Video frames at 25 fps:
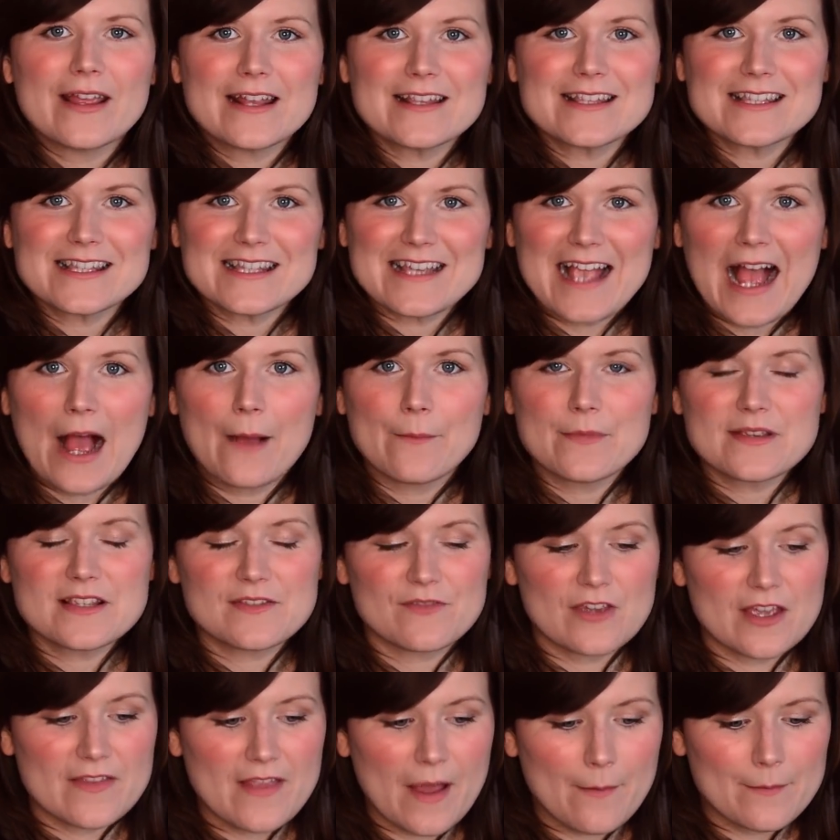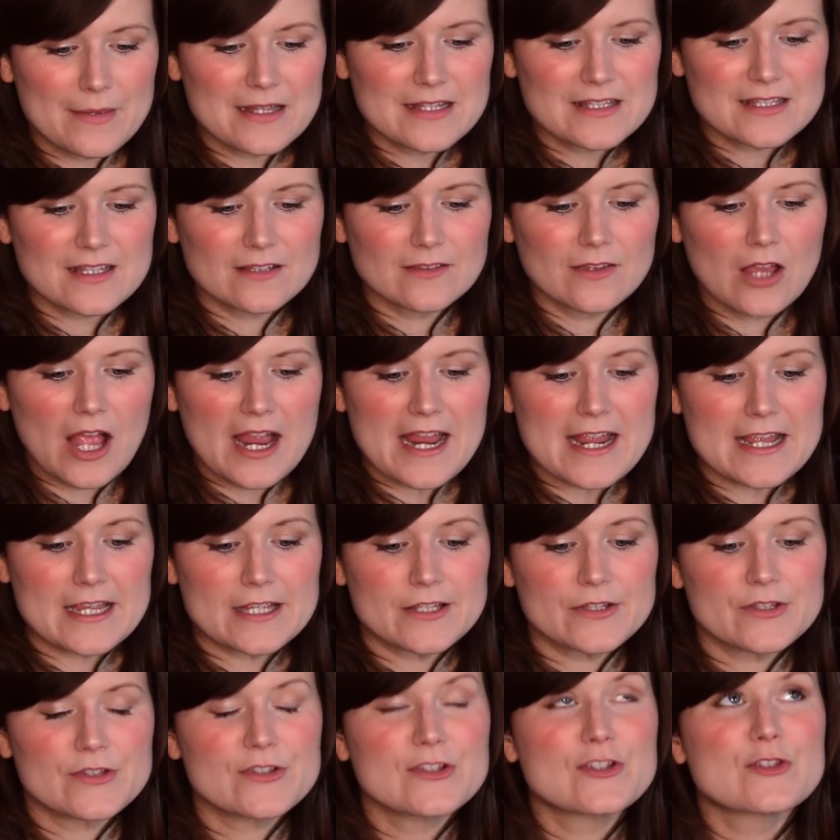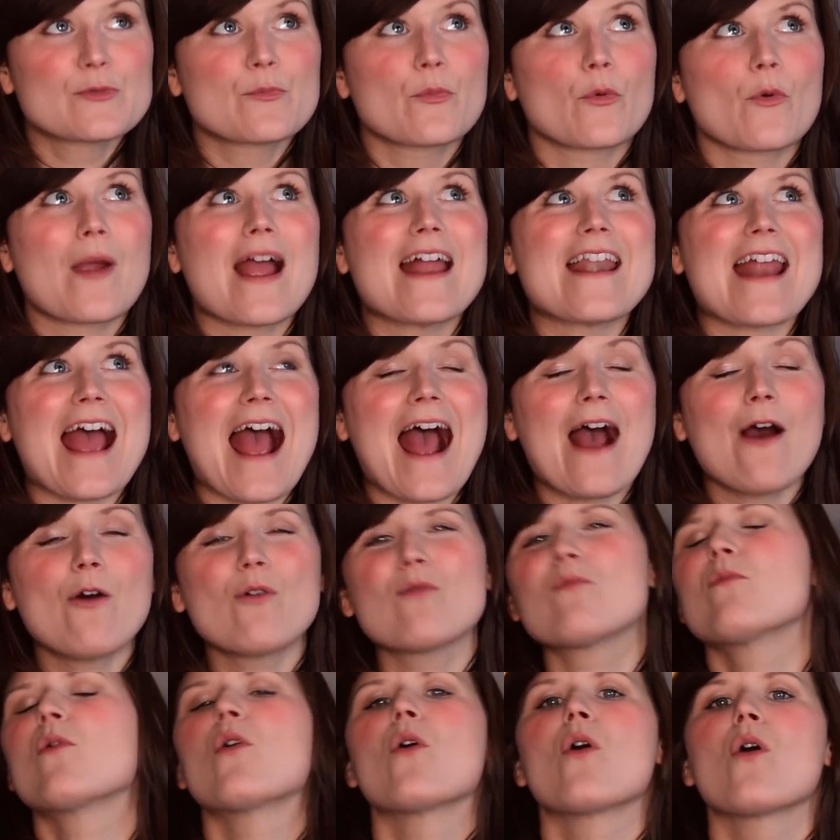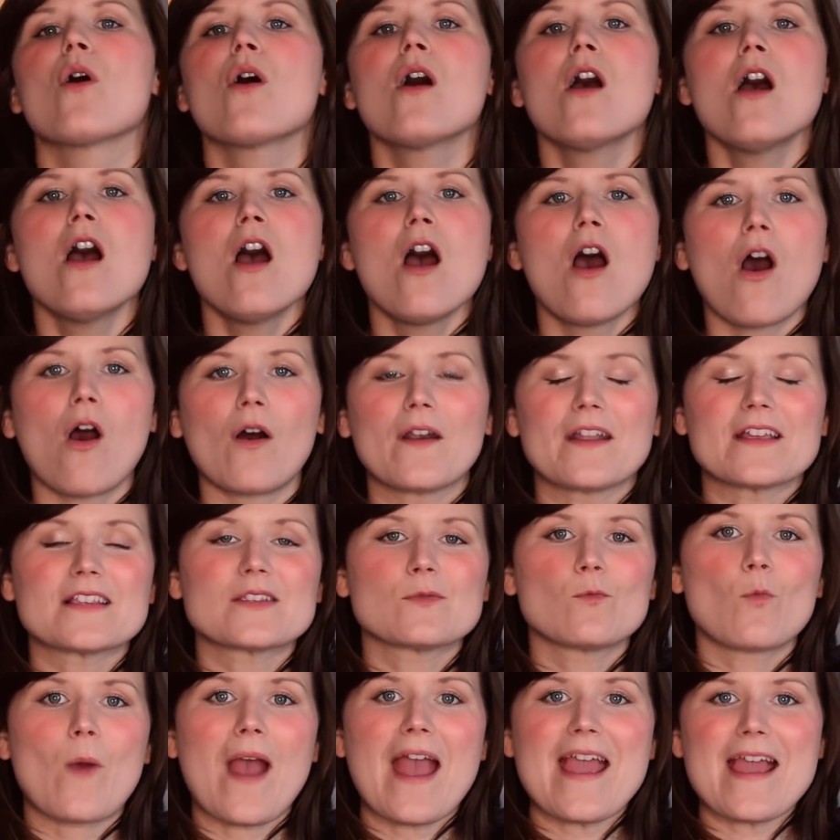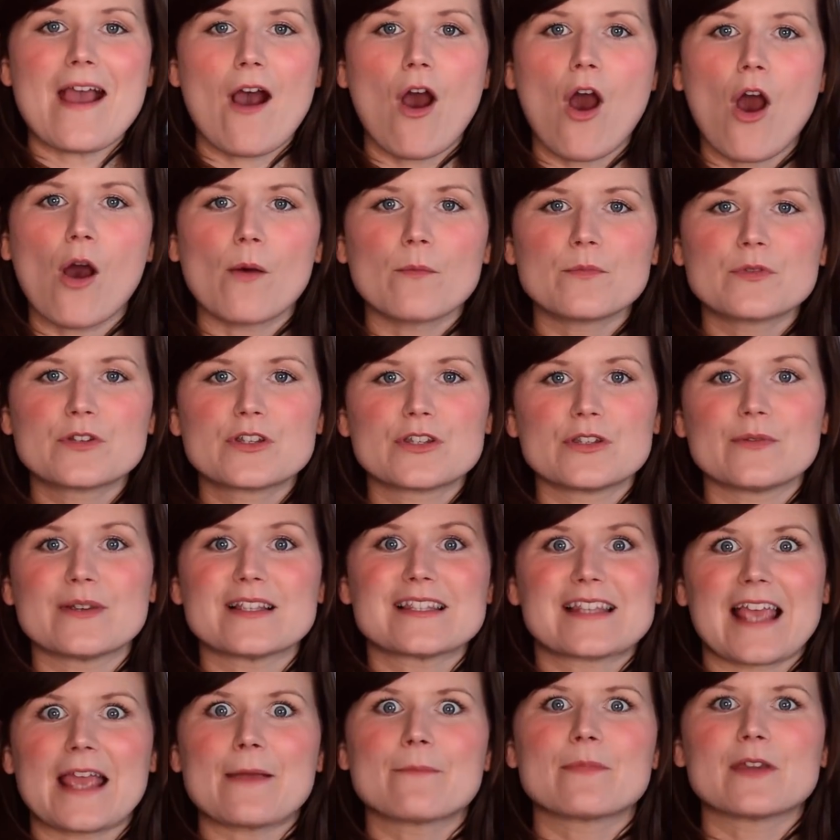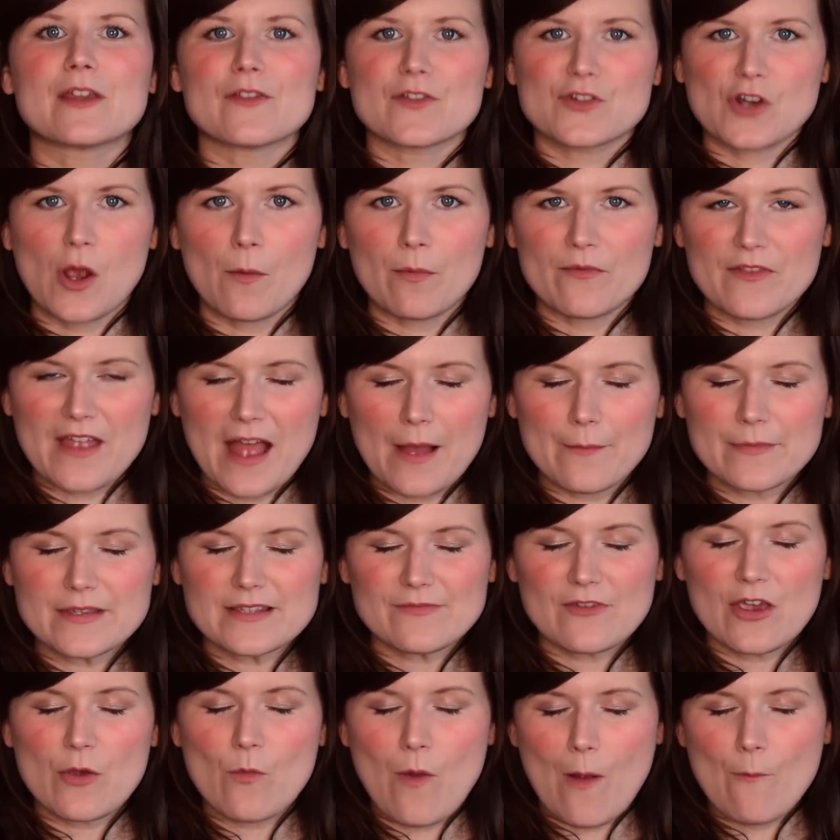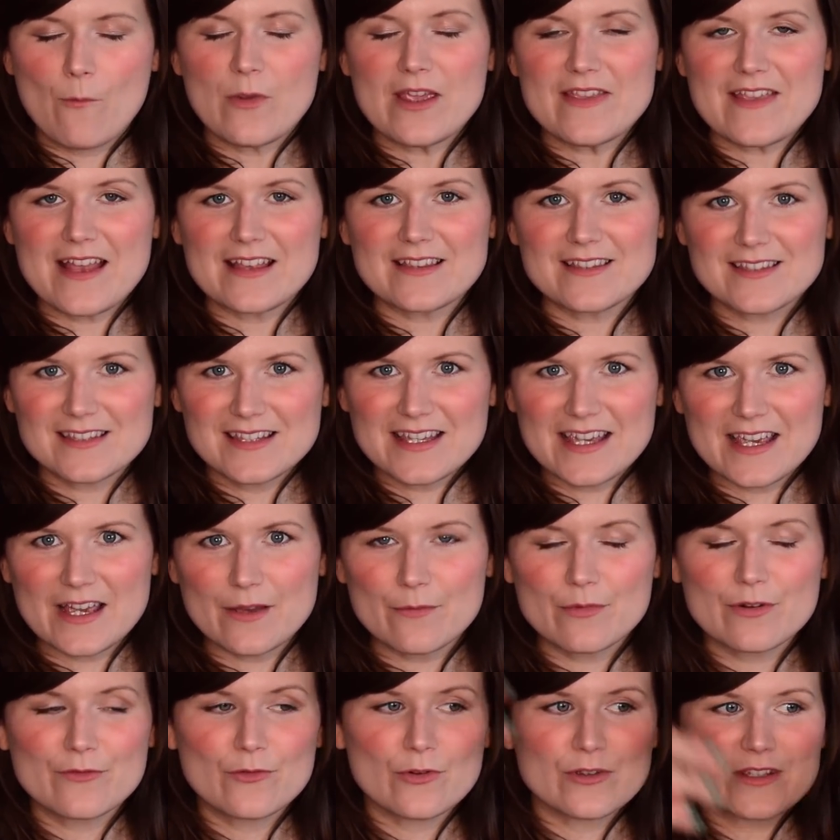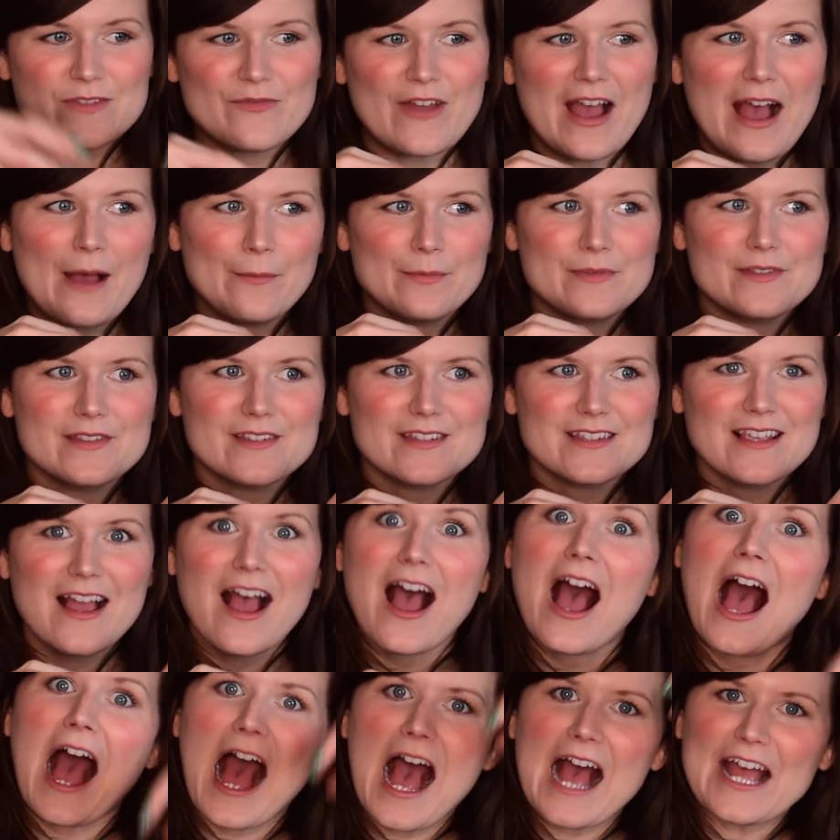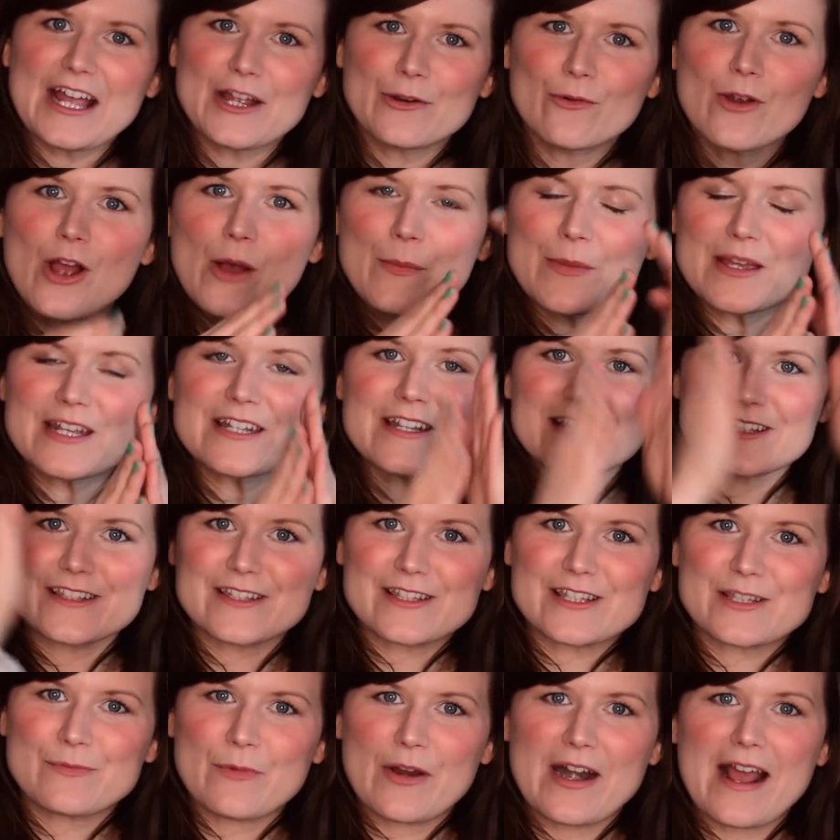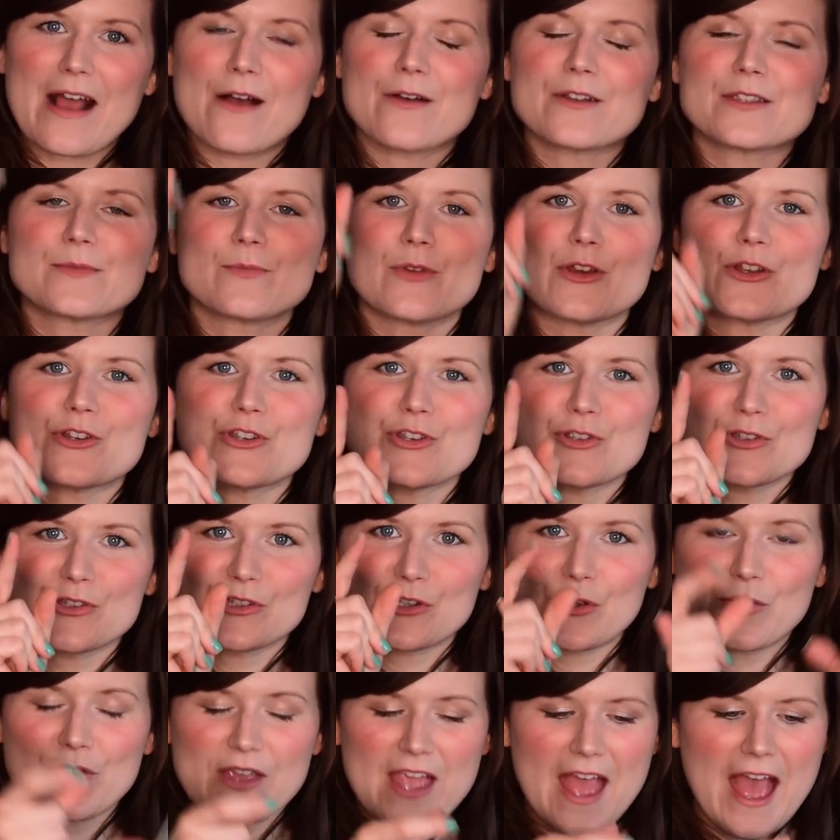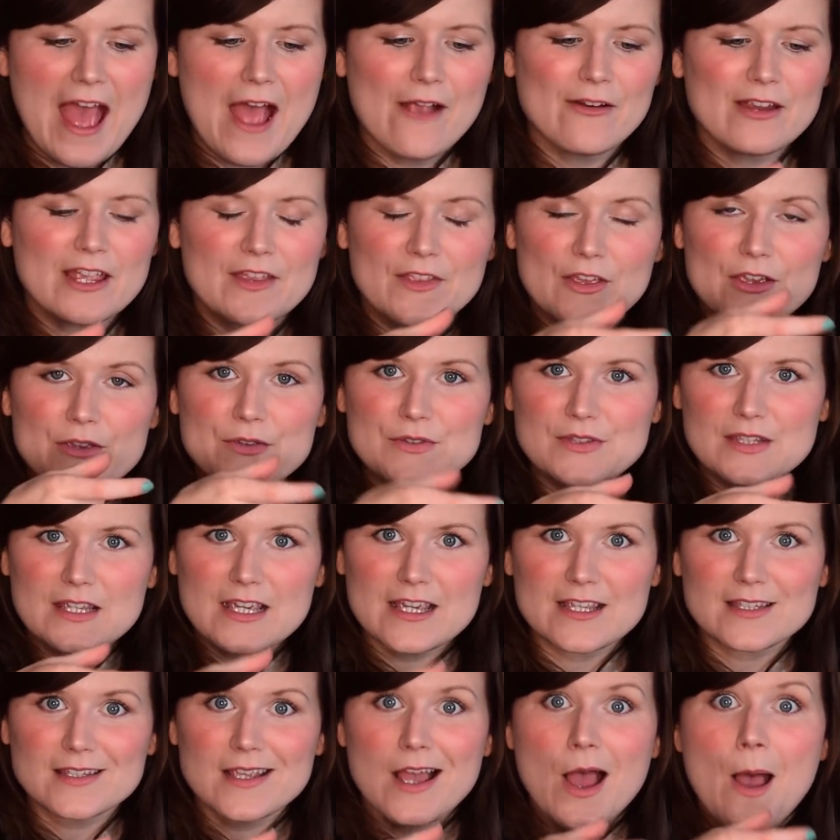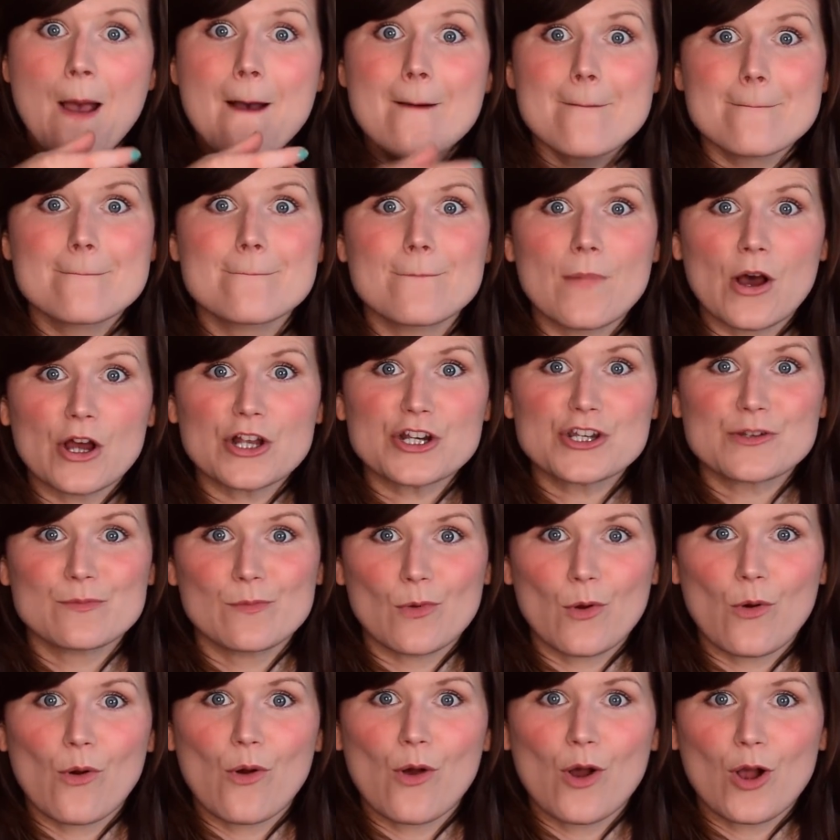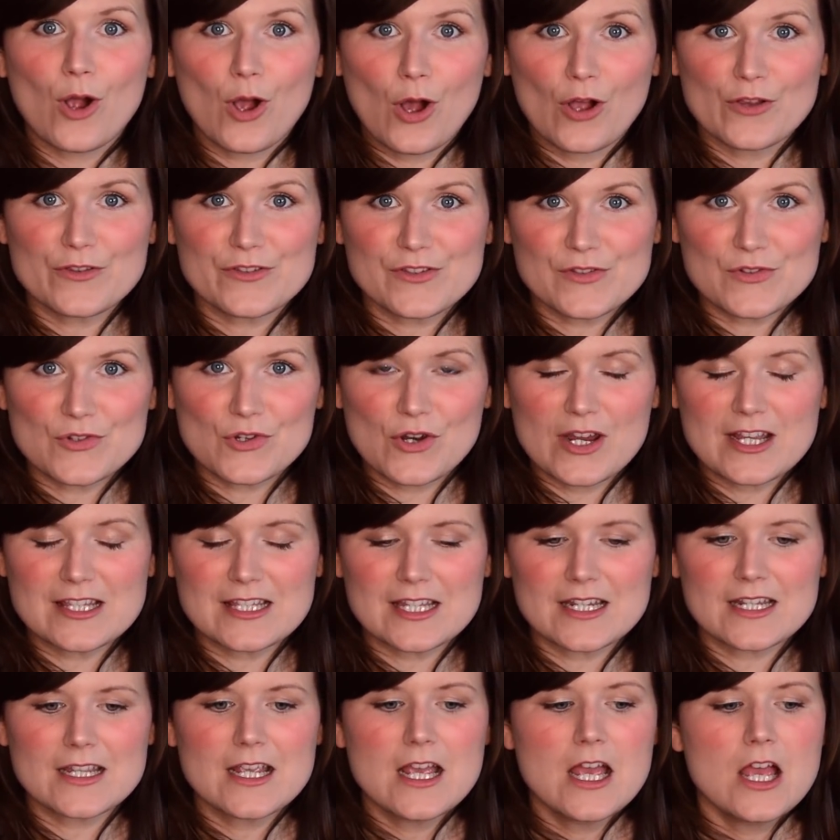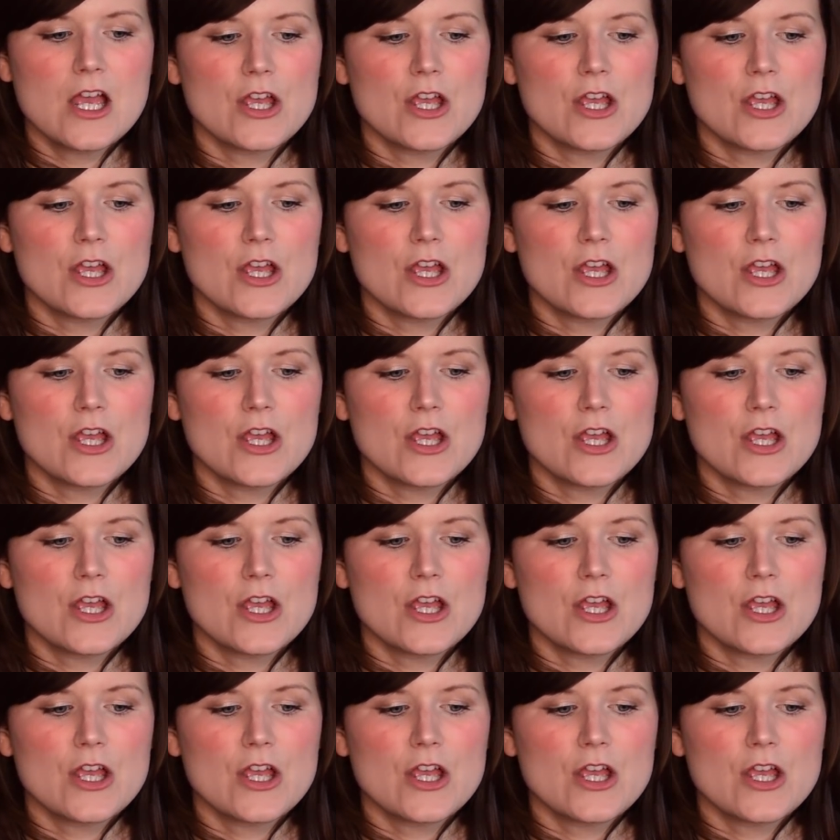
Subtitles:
into the atmosphere, that means the light can spread out more on its way up to escaping at the top of the atmosphere when we then see it. But of course, if it happens higher up, it doesn't spread out as much, and so the area that you see is much more concentrated.